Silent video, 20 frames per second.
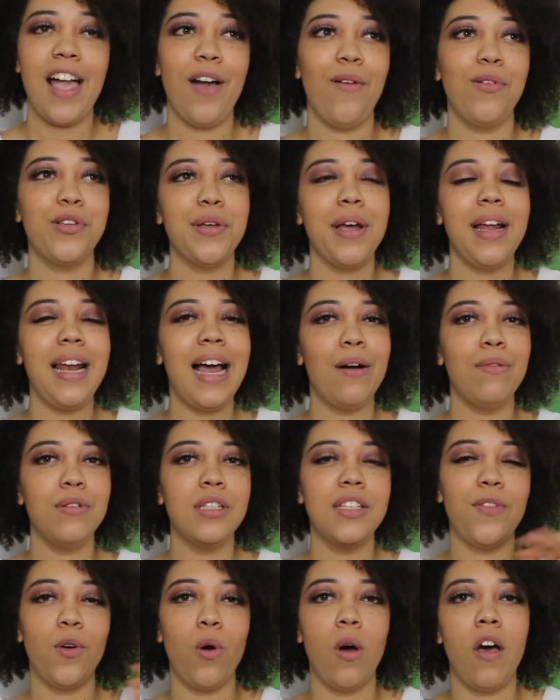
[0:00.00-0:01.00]
It also
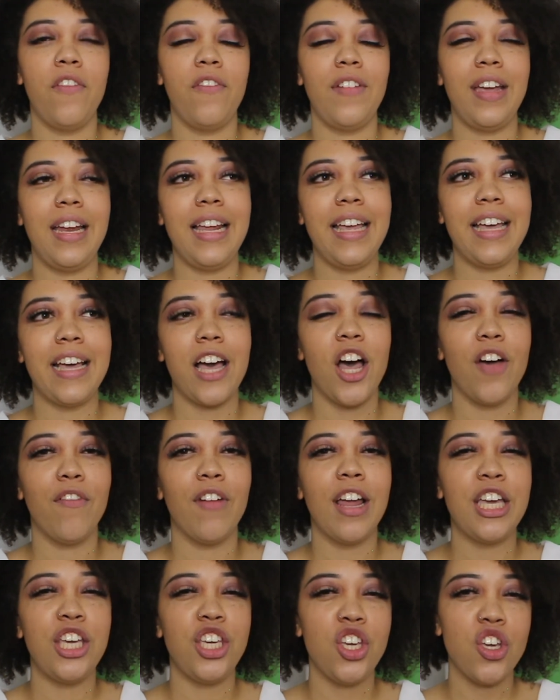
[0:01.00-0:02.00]
allows for a feeling of
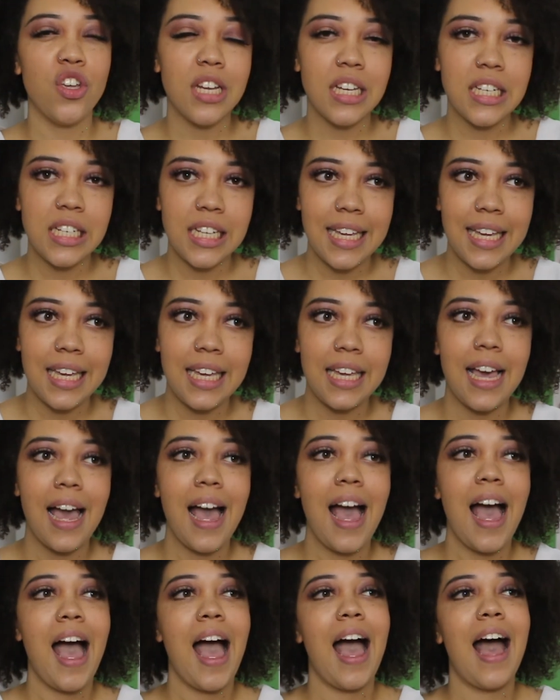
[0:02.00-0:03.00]
like unity
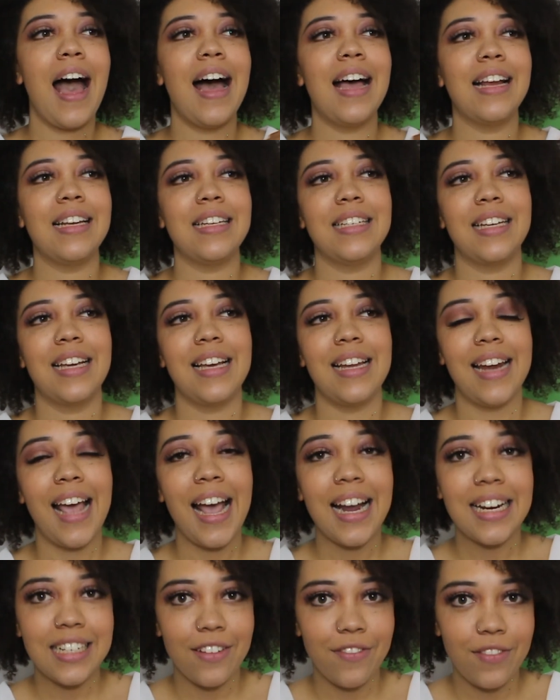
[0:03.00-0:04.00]
and
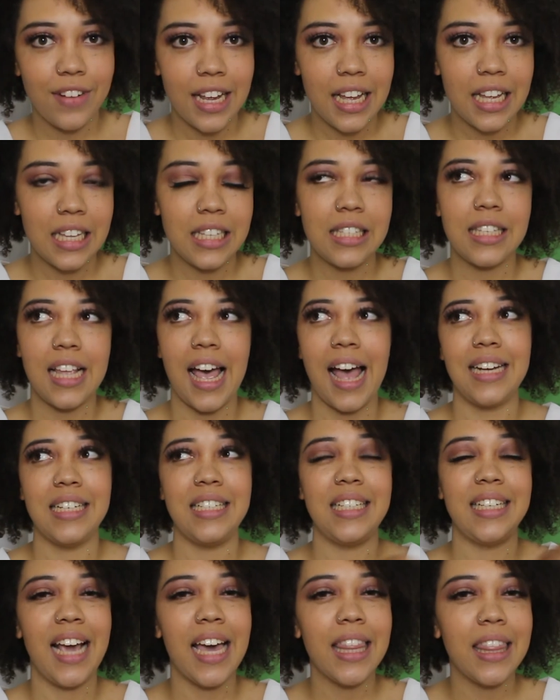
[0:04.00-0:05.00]
connectiveness and
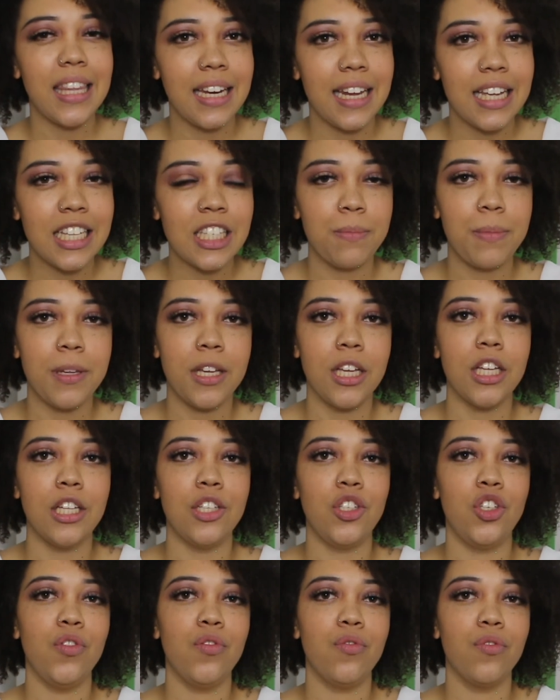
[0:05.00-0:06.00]
togetherness,
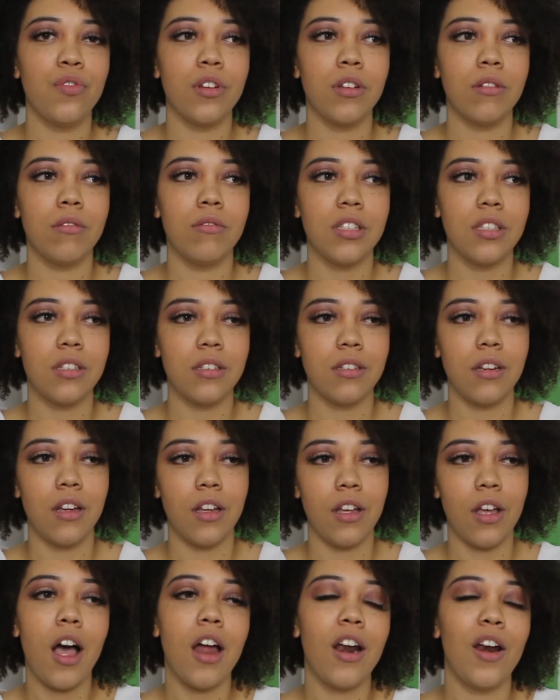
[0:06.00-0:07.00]
because you've just
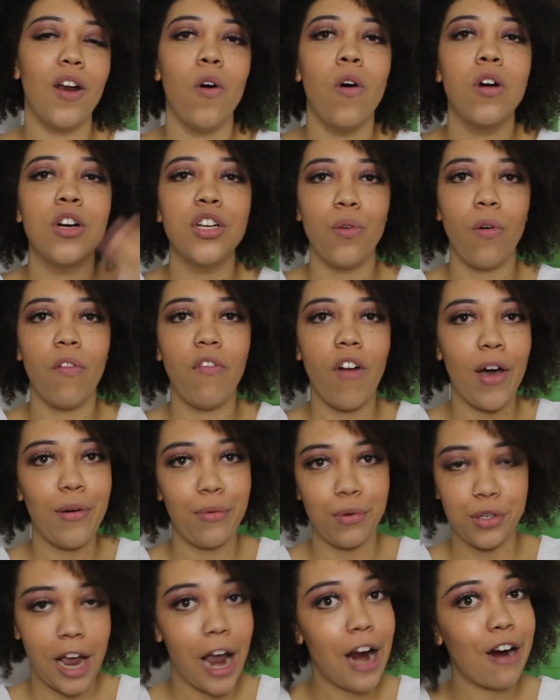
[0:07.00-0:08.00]
unlocked your
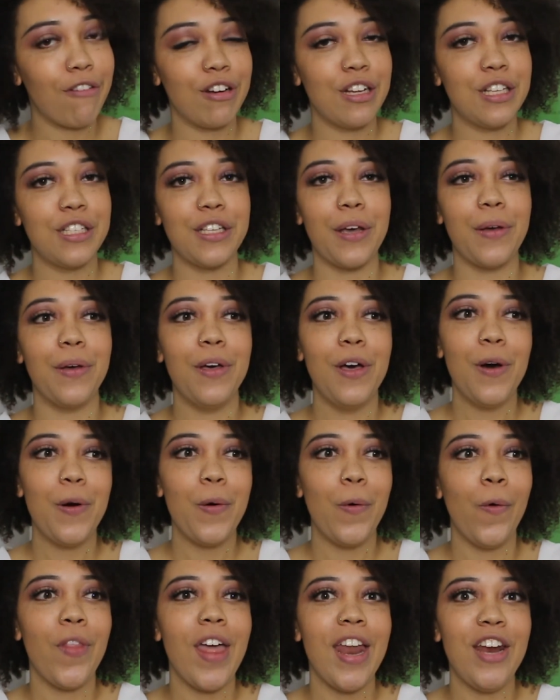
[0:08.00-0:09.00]
final chakra, so
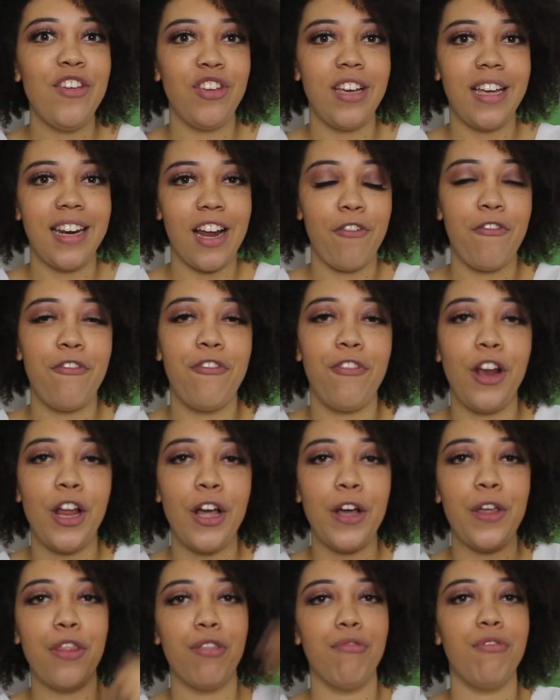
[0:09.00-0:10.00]
all the energy can now
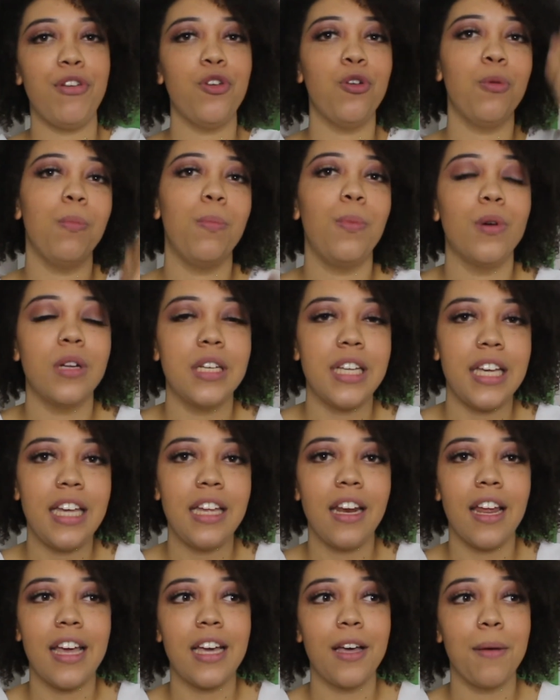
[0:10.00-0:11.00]
flow through your
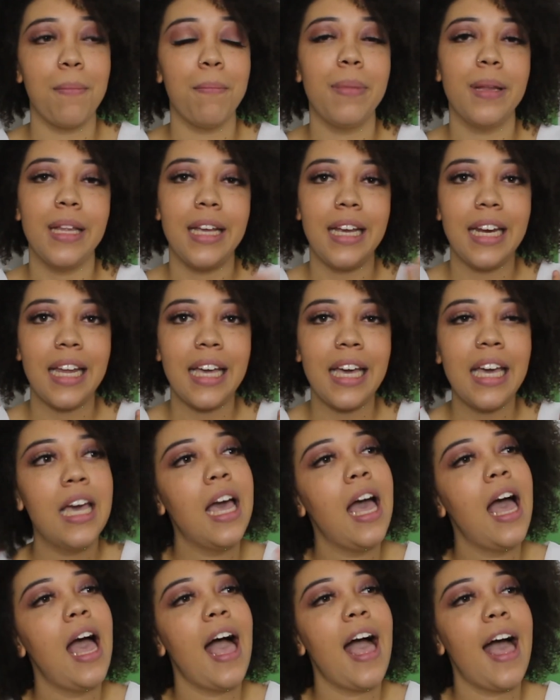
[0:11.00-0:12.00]
body like completely.
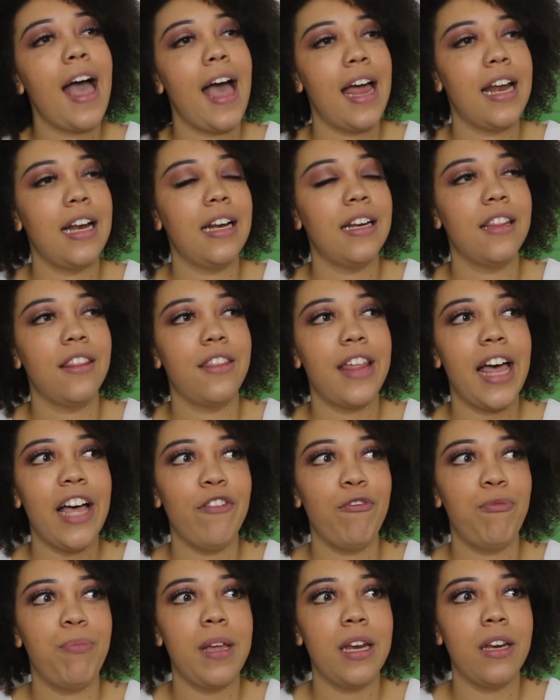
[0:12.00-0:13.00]
And there
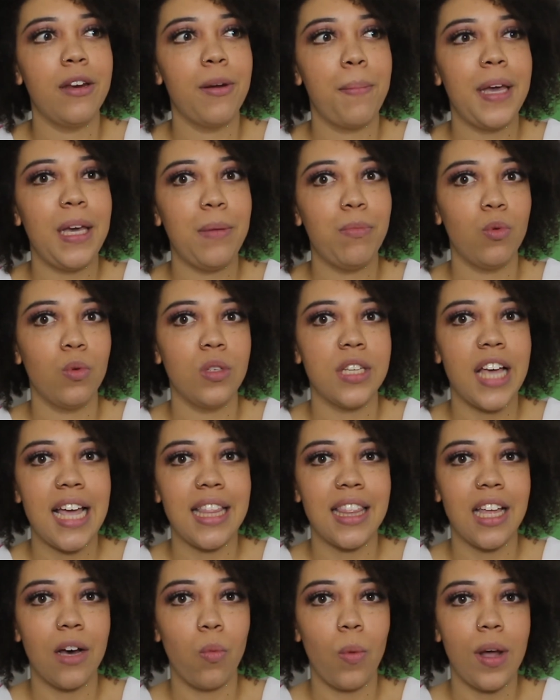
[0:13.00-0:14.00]
have been people
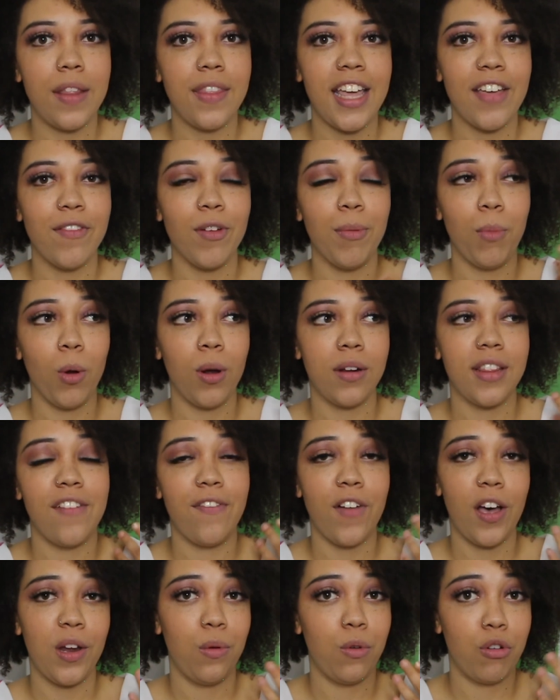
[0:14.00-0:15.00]
saying that when they've unblocked their
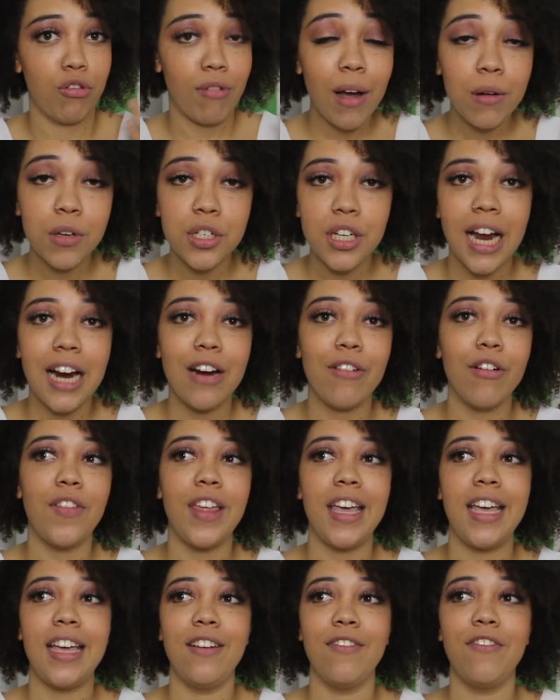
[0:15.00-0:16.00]
final crown chakra,
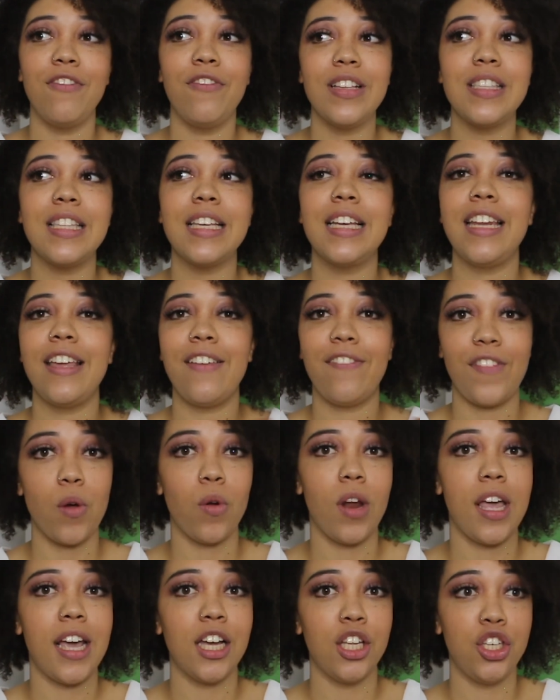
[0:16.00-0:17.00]
they can physically
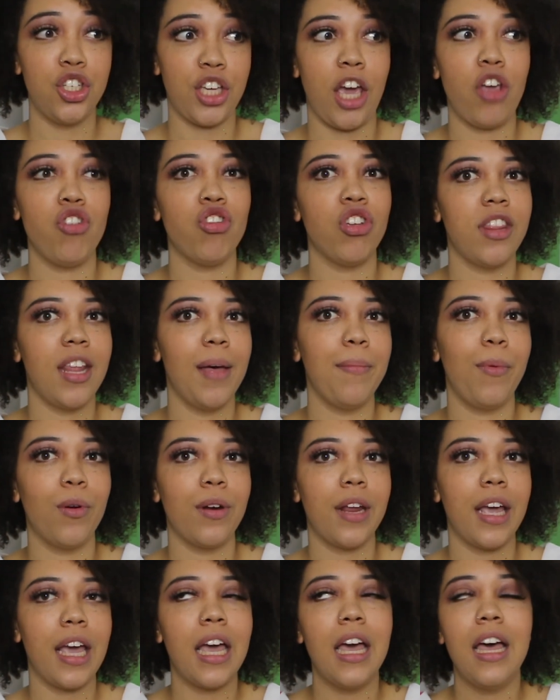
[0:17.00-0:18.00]
feel like a change in their
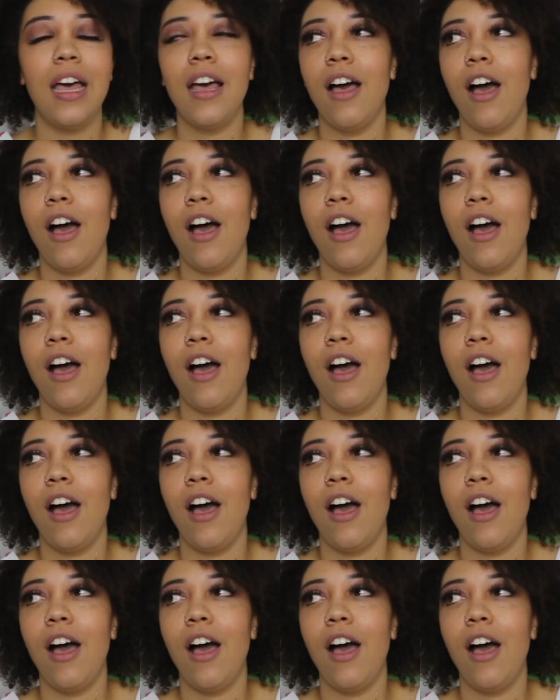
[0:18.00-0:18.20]
body.